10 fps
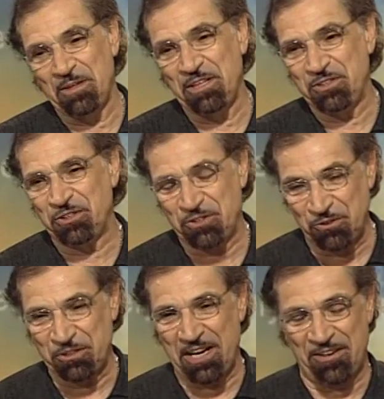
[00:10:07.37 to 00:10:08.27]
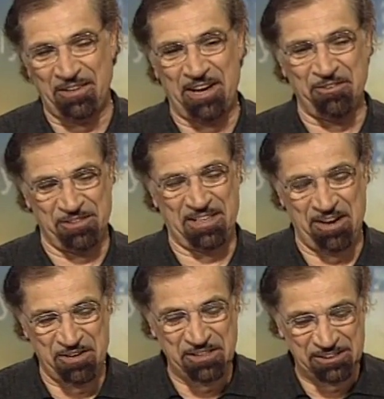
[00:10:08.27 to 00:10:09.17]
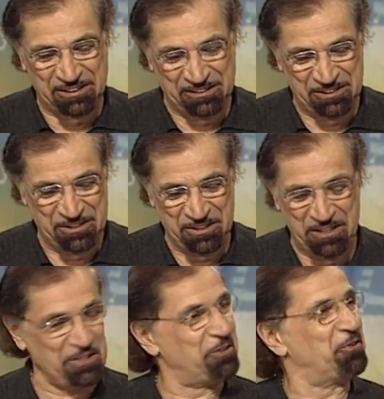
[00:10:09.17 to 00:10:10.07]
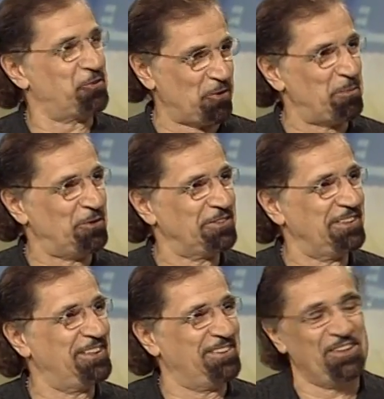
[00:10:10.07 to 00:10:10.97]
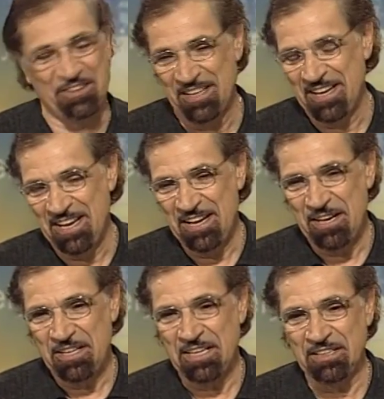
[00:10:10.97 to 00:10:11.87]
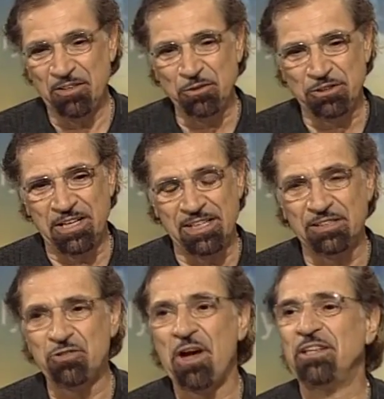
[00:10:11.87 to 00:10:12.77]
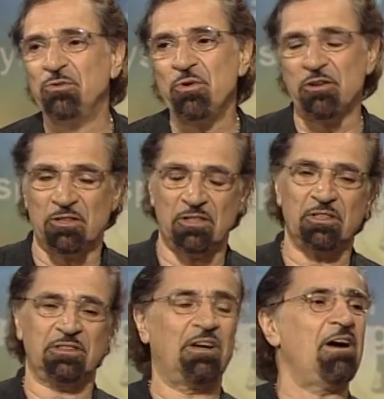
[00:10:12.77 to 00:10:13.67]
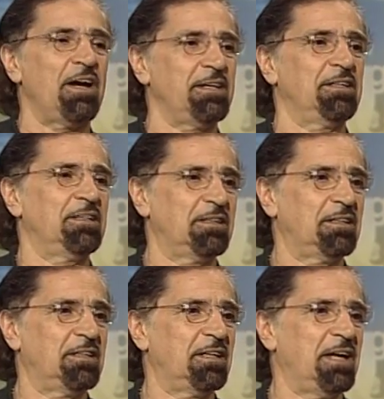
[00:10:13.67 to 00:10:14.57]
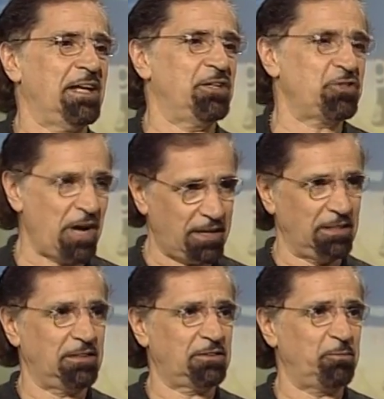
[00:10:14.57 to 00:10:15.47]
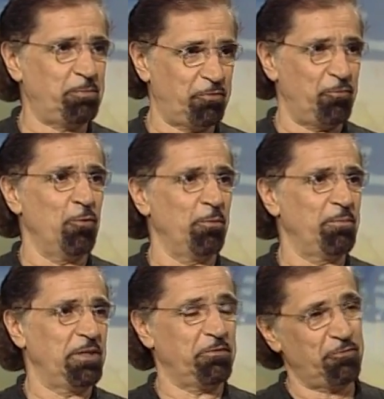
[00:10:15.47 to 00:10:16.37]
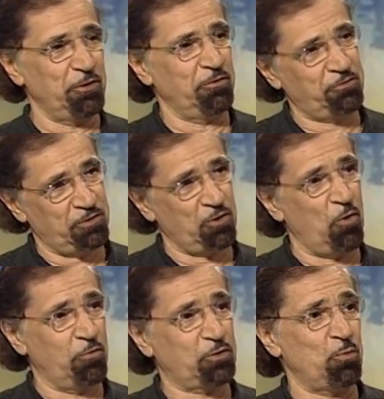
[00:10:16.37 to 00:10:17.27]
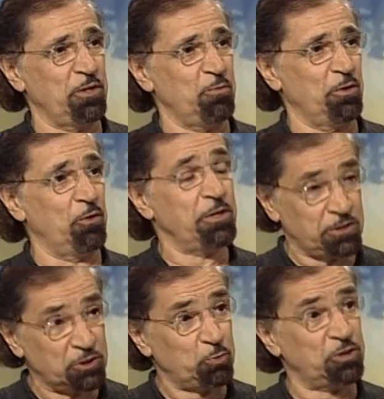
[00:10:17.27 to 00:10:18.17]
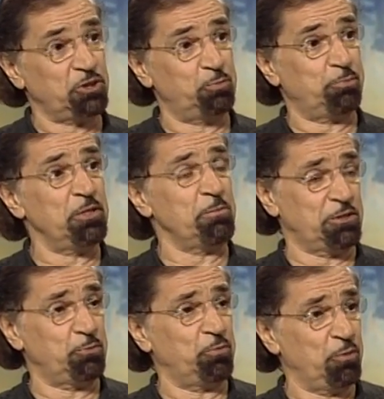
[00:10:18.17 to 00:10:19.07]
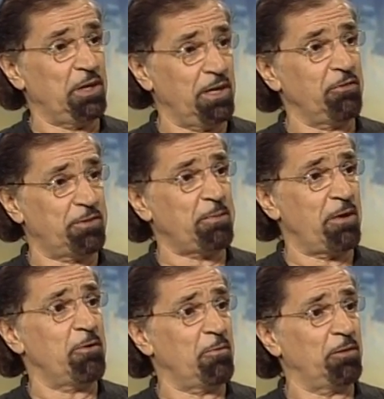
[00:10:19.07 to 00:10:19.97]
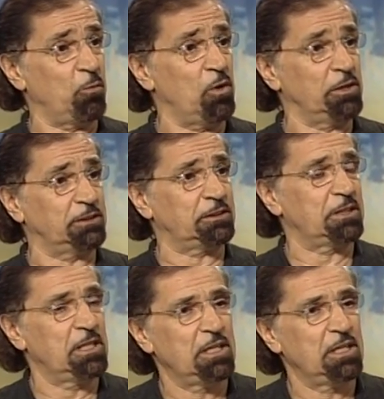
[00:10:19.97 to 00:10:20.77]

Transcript: it just shows you how innocently you can get into trouble. In those days, you had to wear a tie and a jacket to perform in front of over 21 audiences, which is pretty much what everyone was